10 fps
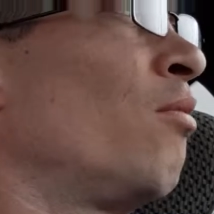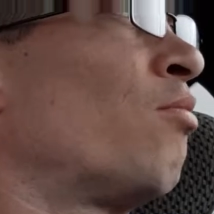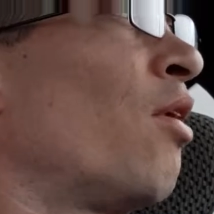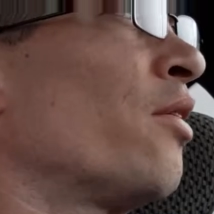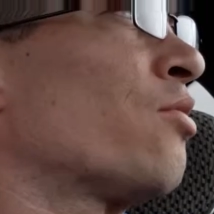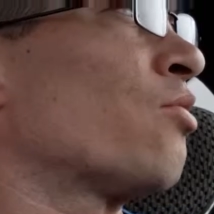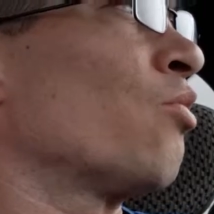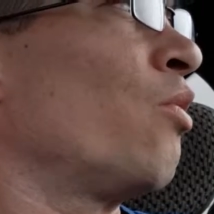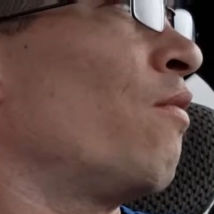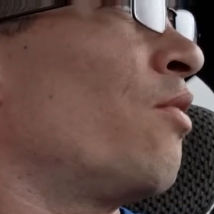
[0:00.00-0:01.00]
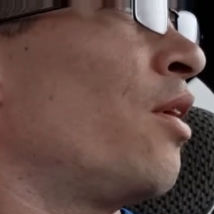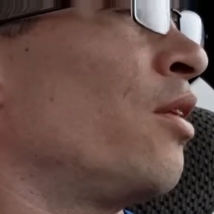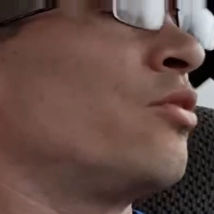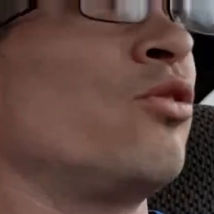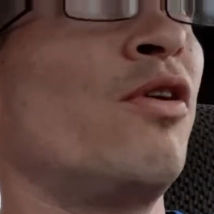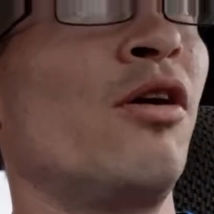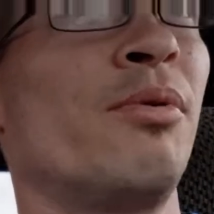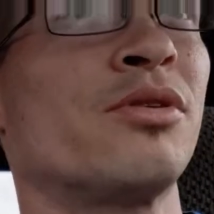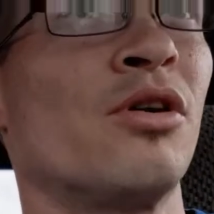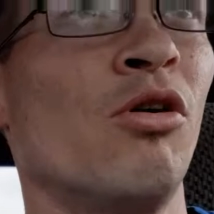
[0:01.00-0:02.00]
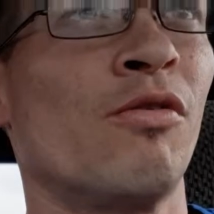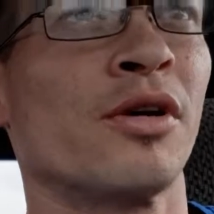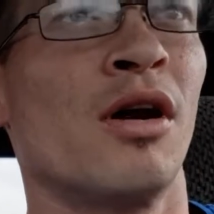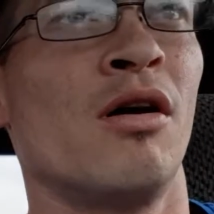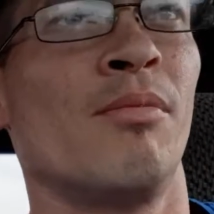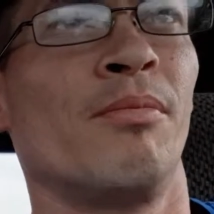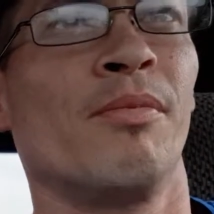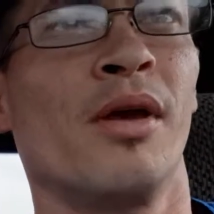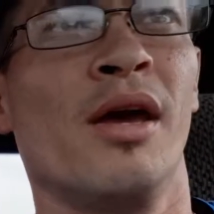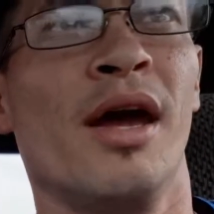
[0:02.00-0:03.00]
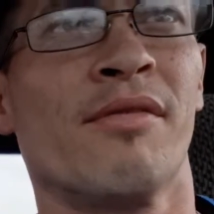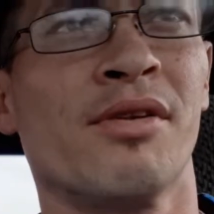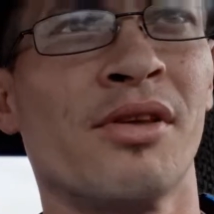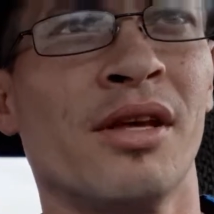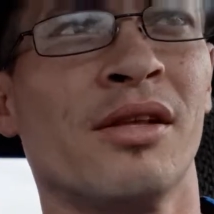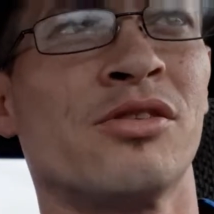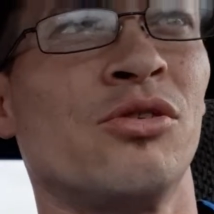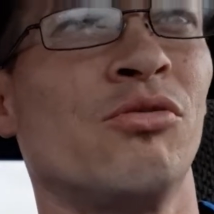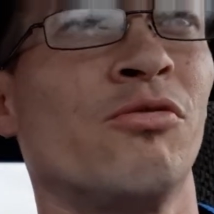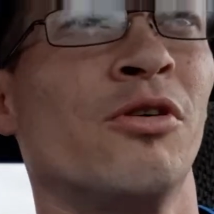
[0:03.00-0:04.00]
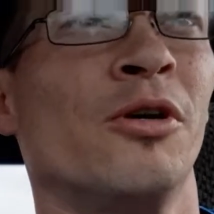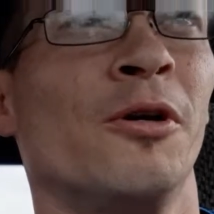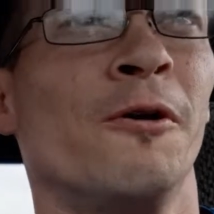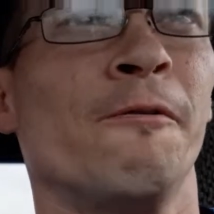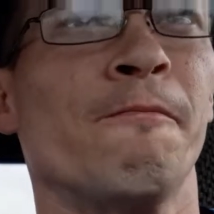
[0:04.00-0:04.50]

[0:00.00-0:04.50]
brought us through, everything that you've helped us to overcome, everything that you've